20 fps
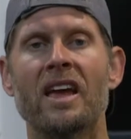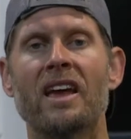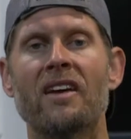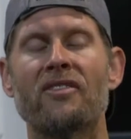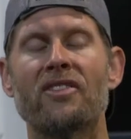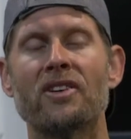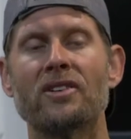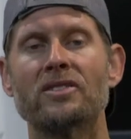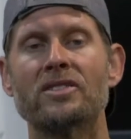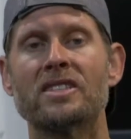
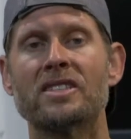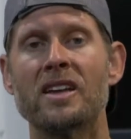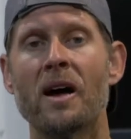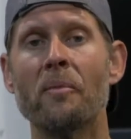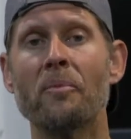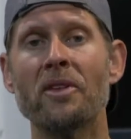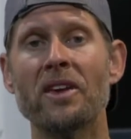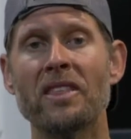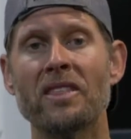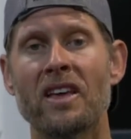if there's
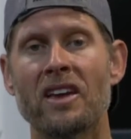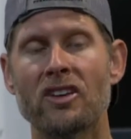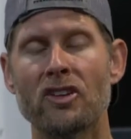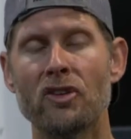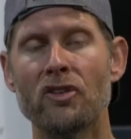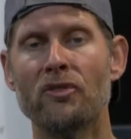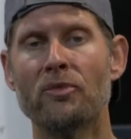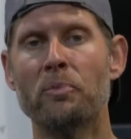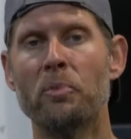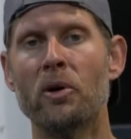something that
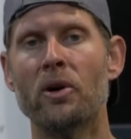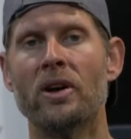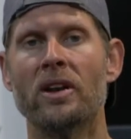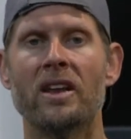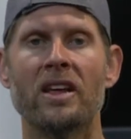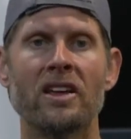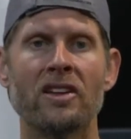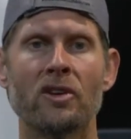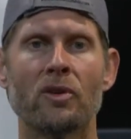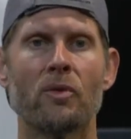you've
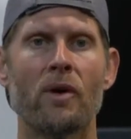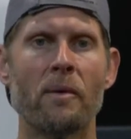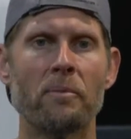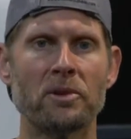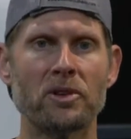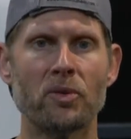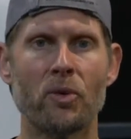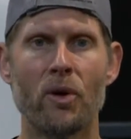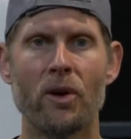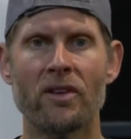put in your
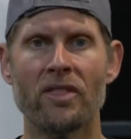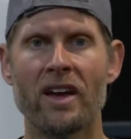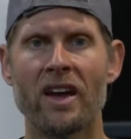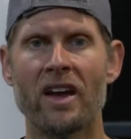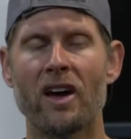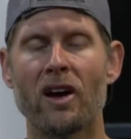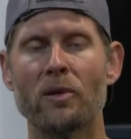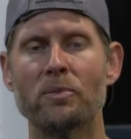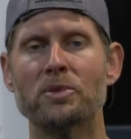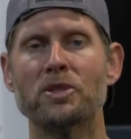repertoire that
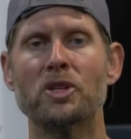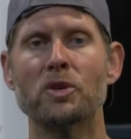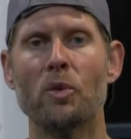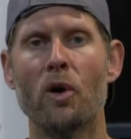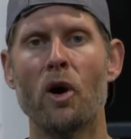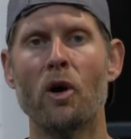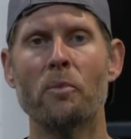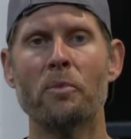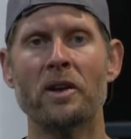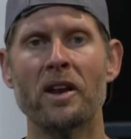helps you
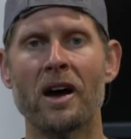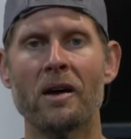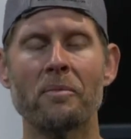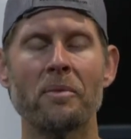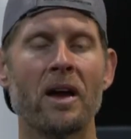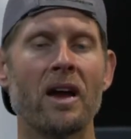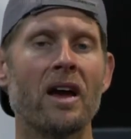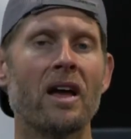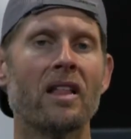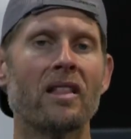open
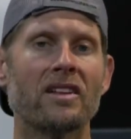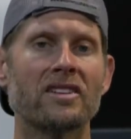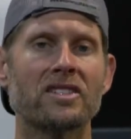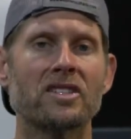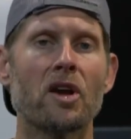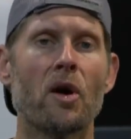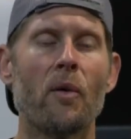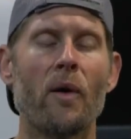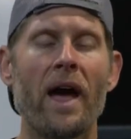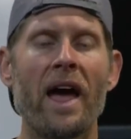up, let's
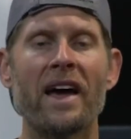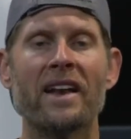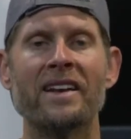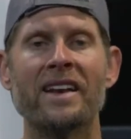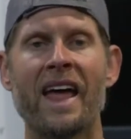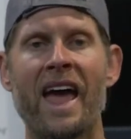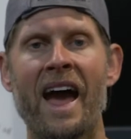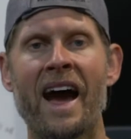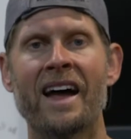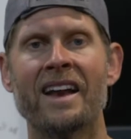go ahead
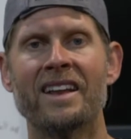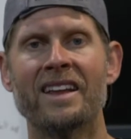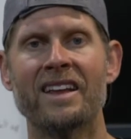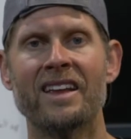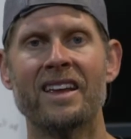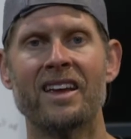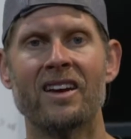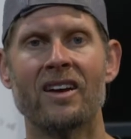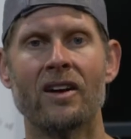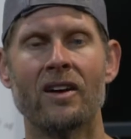and add it
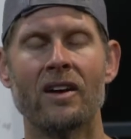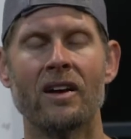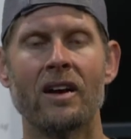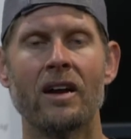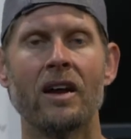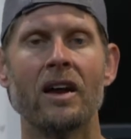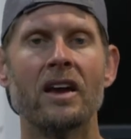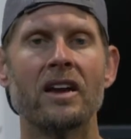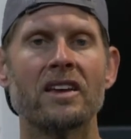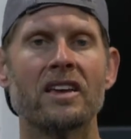here.
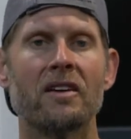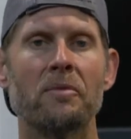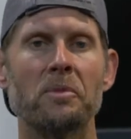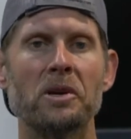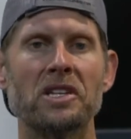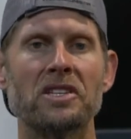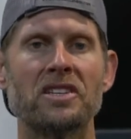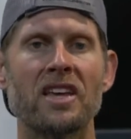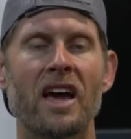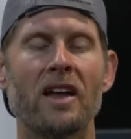Give
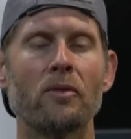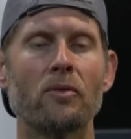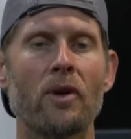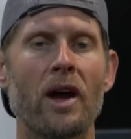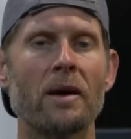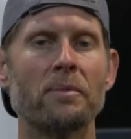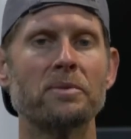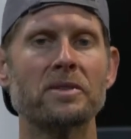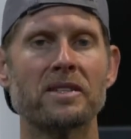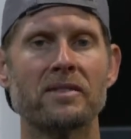me 10
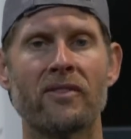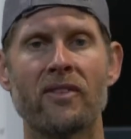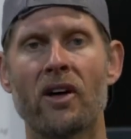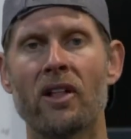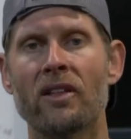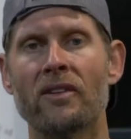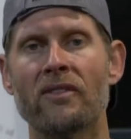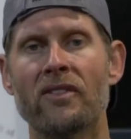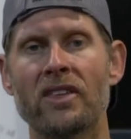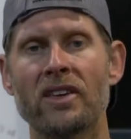reps of
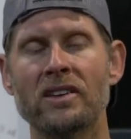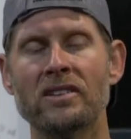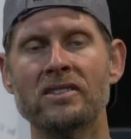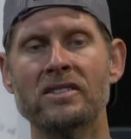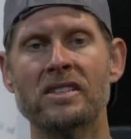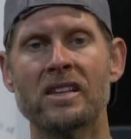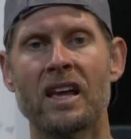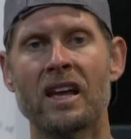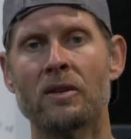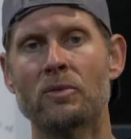all of
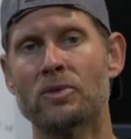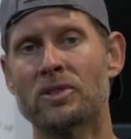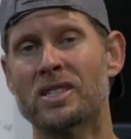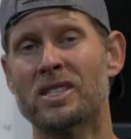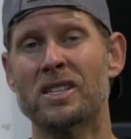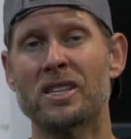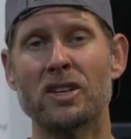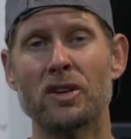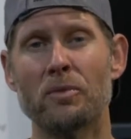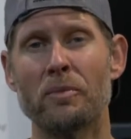these, and we'll
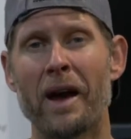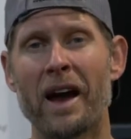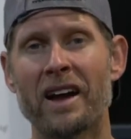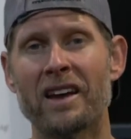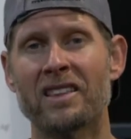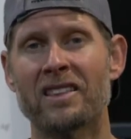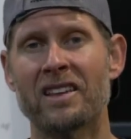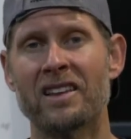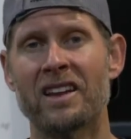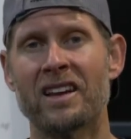see you
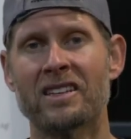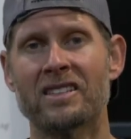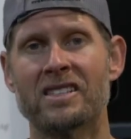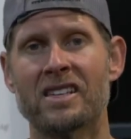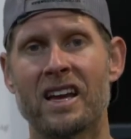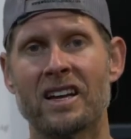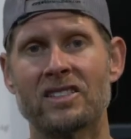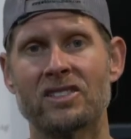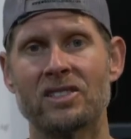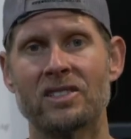back at the next
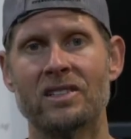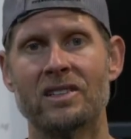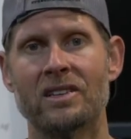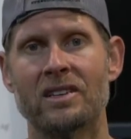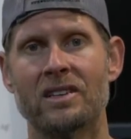section.